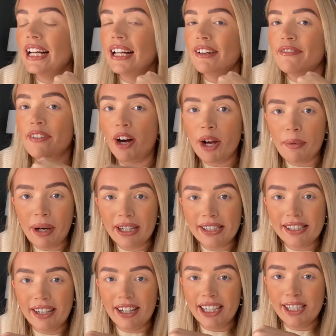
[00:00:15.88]
fireworks
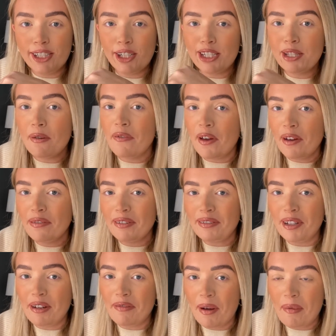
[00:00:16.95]
night, so it's the 5th of
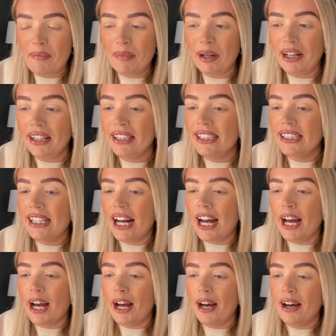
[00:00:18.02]
November,
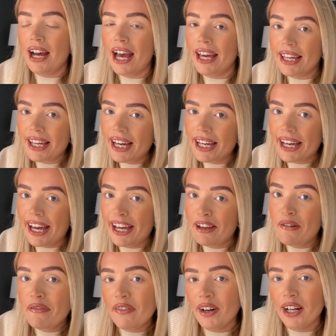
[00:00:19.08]
uh, aka
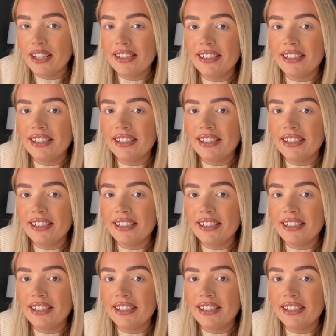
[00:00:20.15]
first